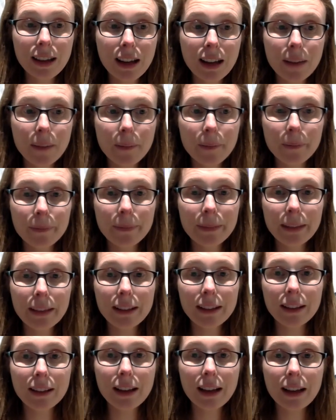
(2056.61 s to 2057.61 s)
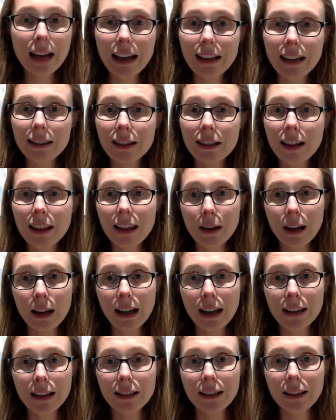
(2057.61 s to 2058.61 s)
And I think
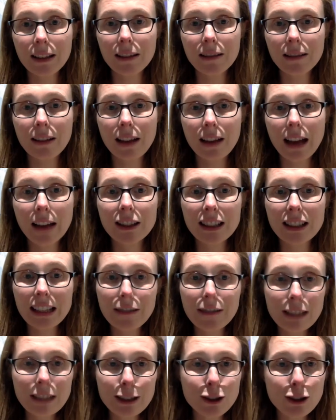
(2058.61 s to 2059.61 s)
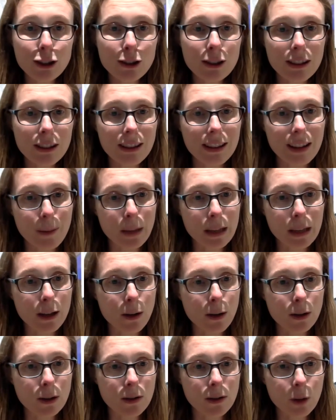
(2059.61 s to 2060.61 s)
as an engineering student, there have been
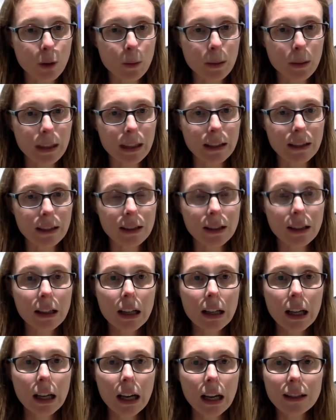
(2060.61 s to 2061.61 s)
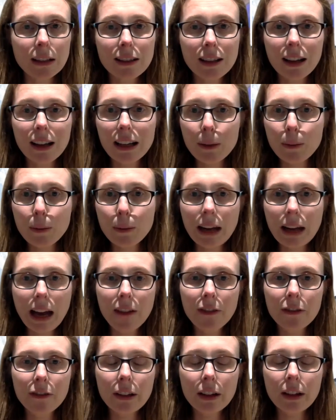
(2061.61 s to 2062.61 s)
lots of openings, and certainly we have